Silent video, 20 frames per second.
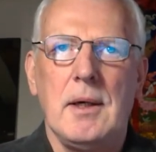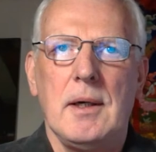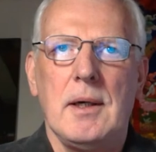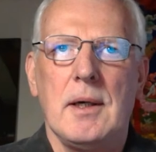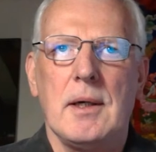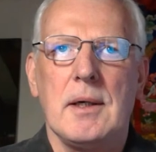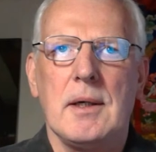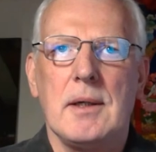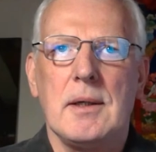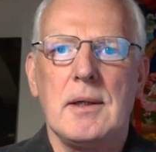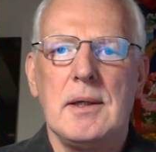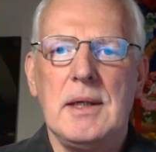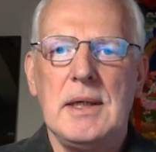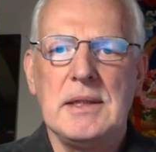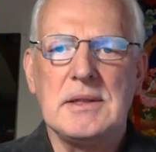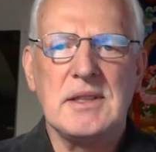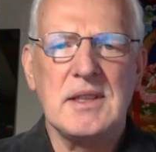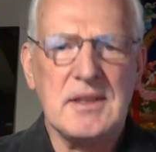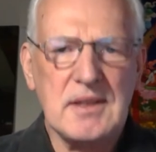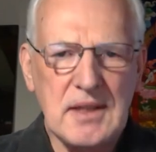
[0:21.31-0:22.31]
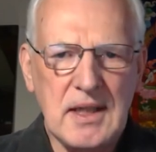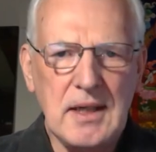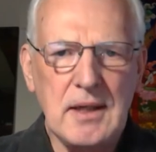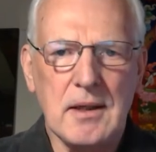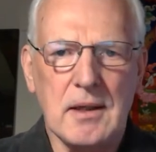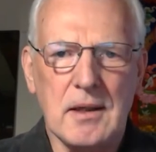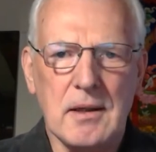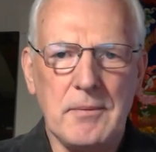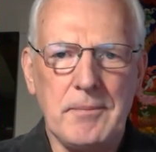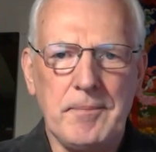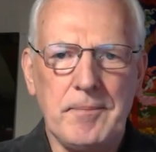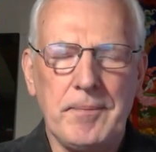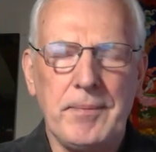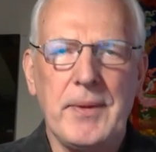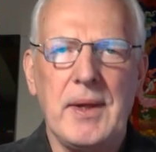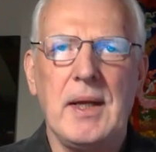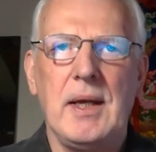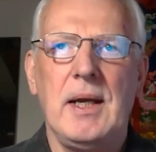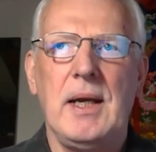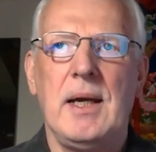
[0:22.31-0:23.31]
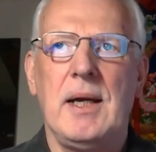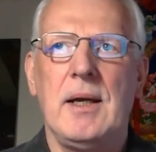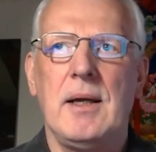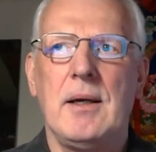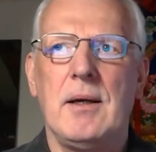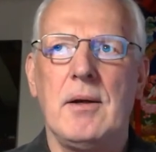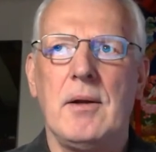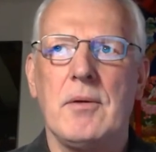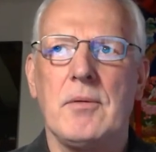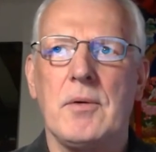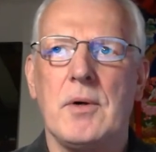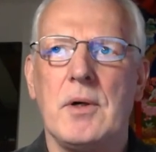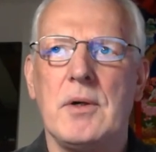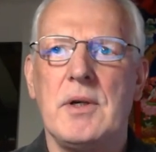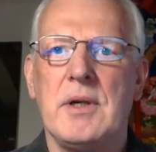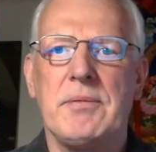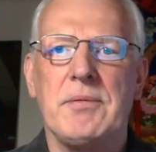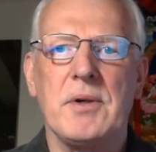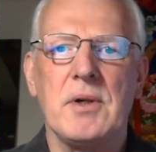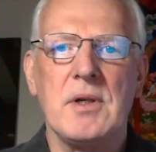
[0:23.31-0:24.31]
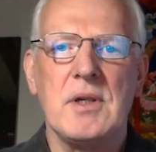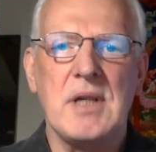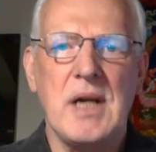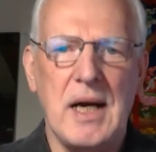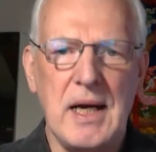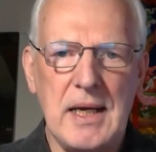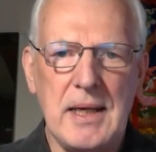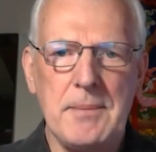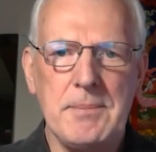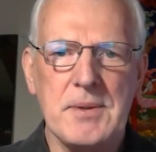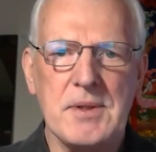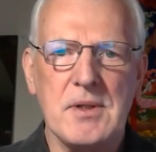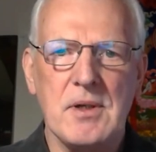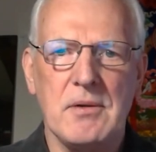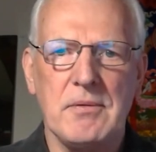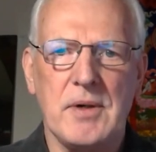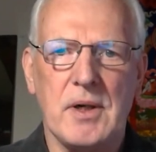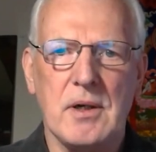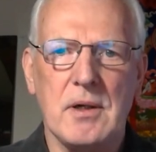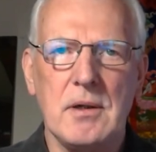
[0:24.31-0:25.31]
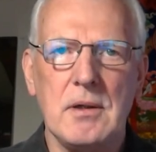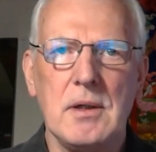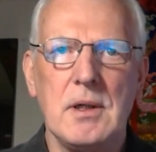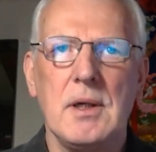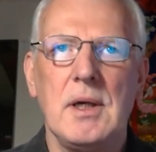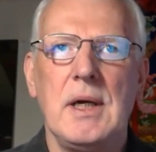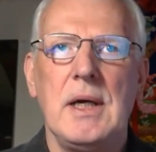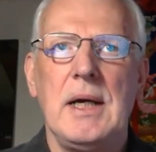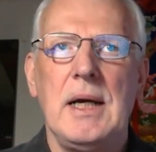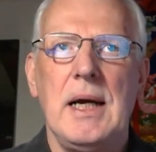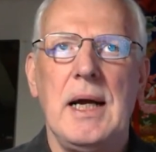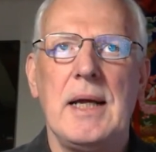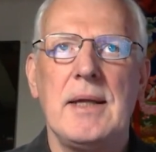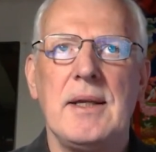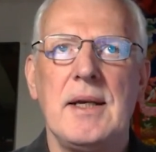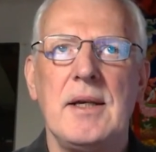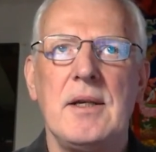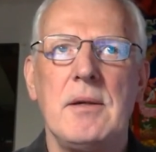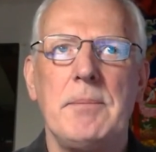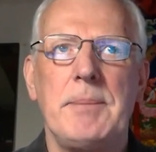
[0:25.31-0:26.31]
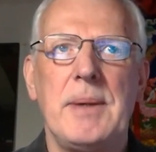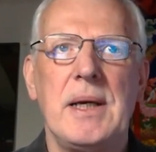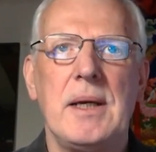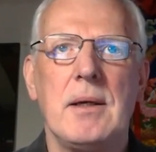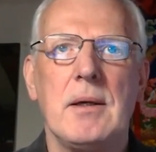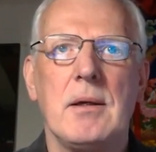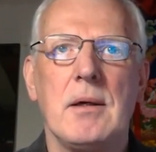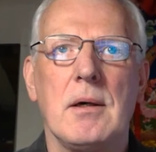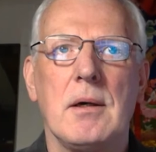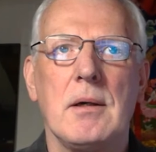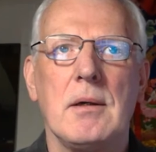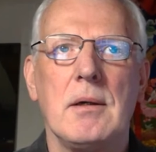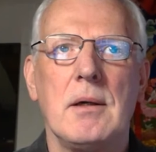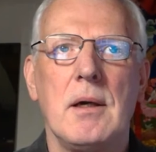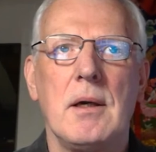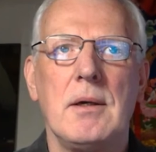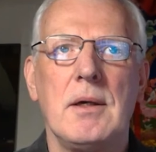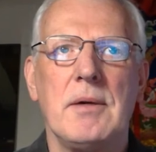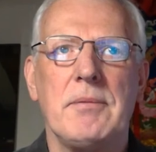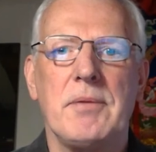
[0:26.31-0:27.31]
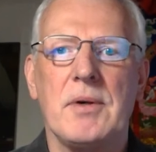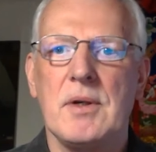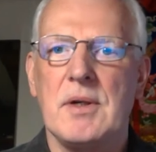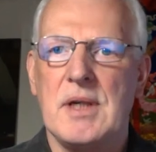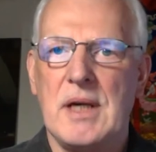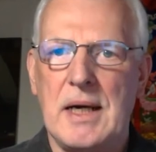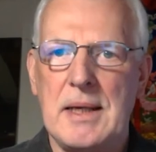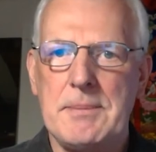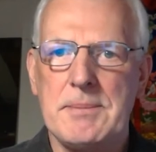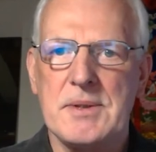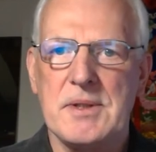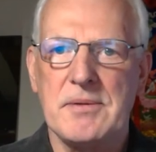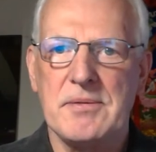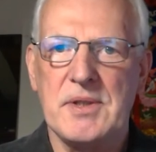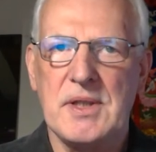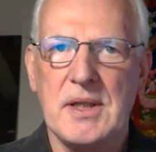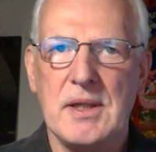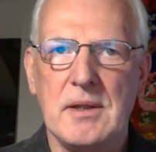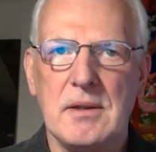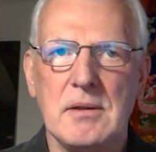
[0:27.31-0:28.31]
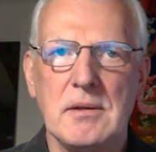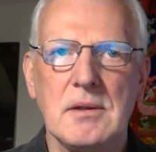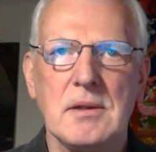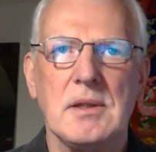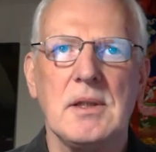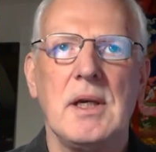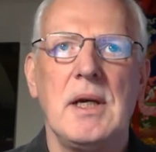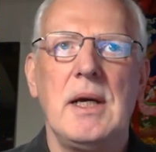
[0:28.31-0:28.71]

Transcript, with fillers: Uh, it's a skill, and there are different types of art, and they depend on different types of skills,